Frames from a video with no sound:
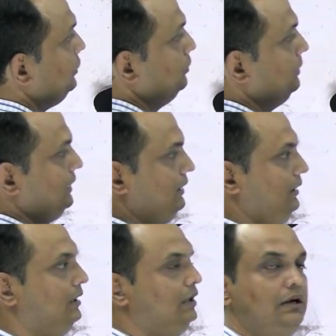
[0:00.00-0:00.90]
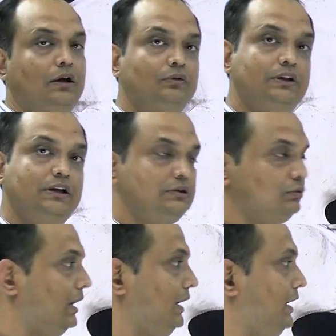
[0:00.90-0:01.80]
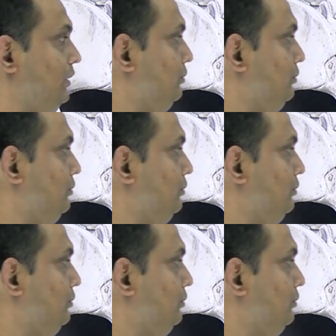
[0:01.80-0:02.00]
tubercle. Now this quadrate